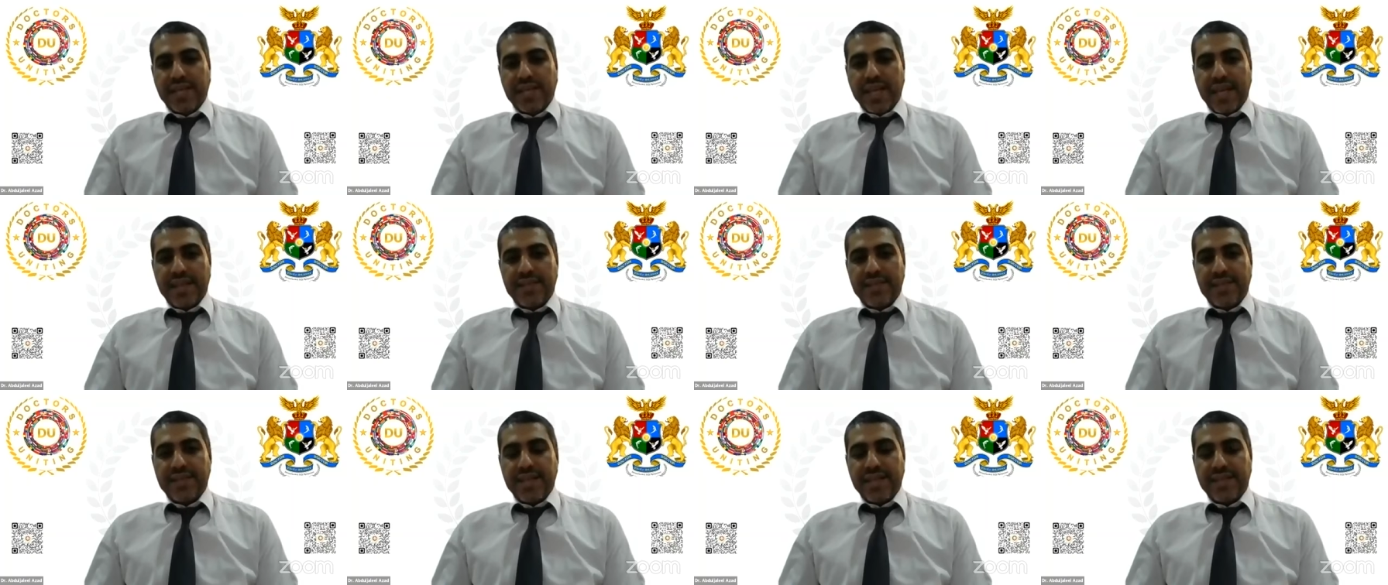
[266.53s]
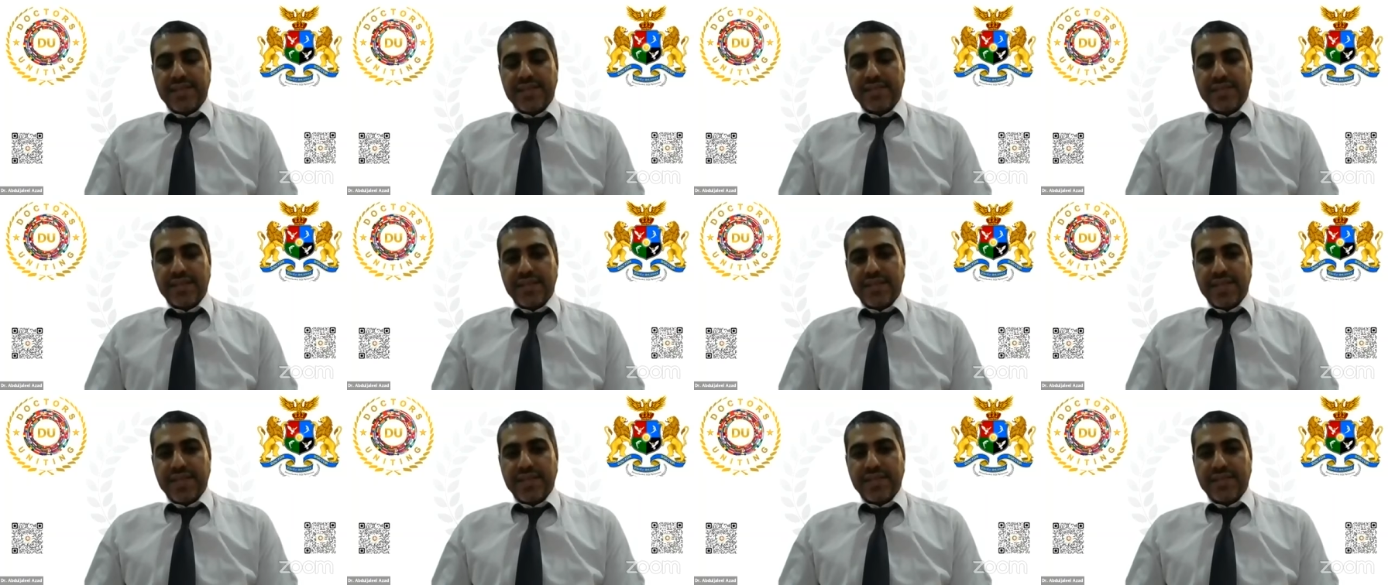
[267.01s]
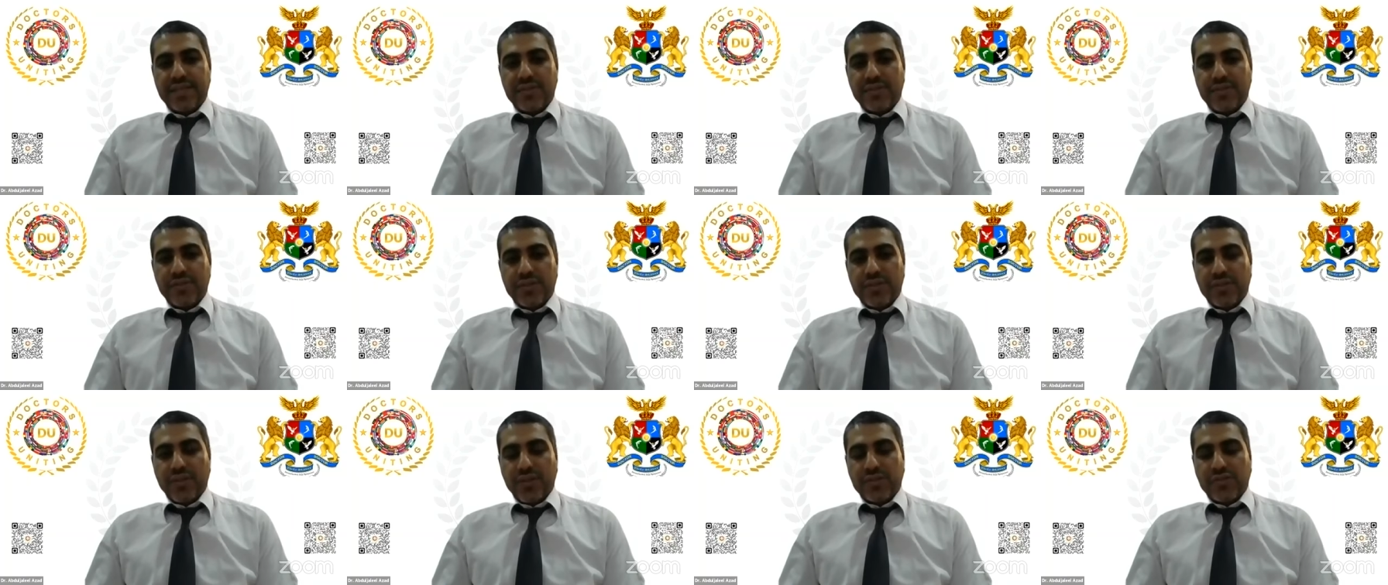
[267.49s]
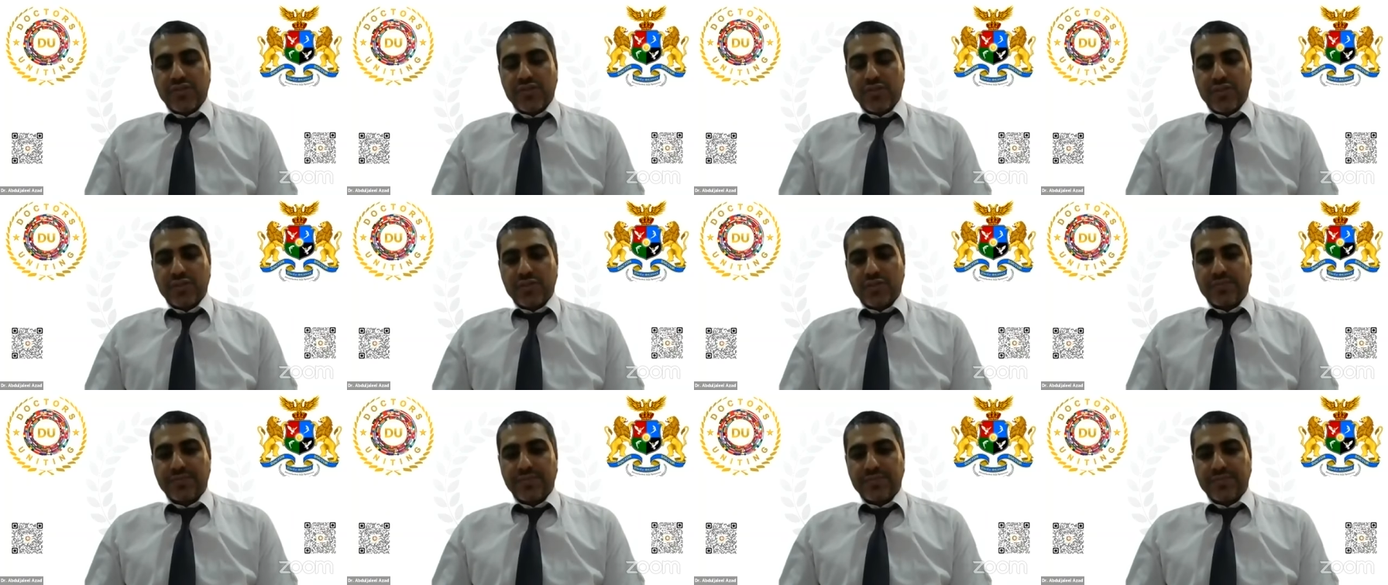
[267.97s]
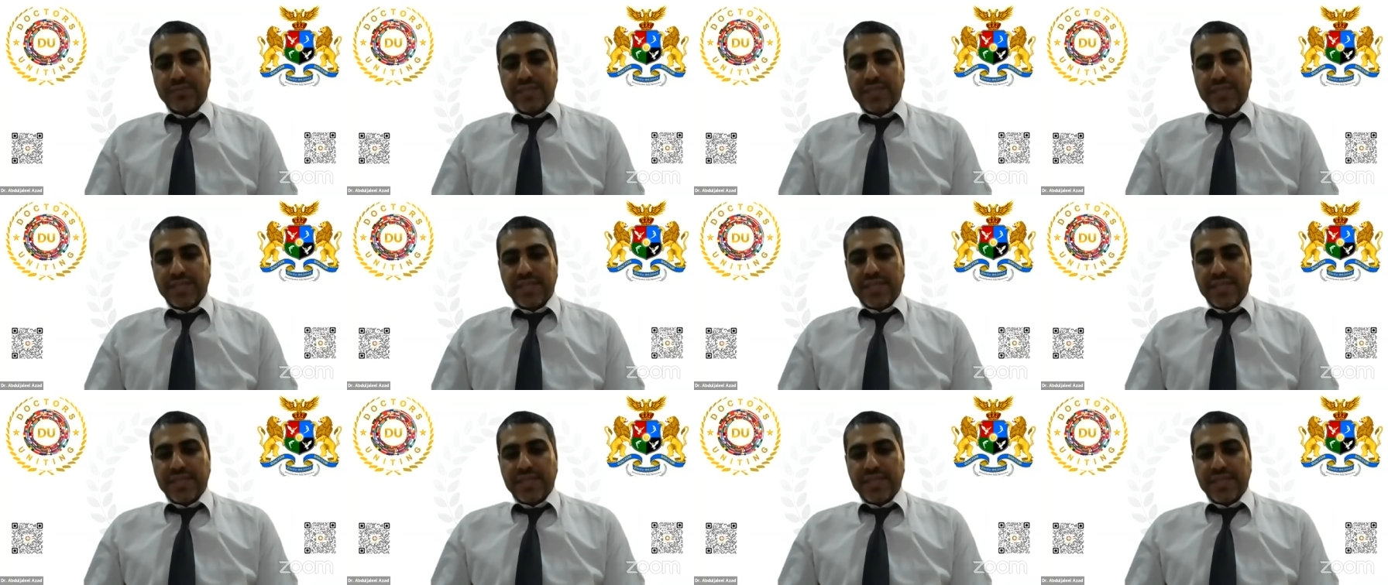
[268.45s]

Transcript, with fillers: And then later on also,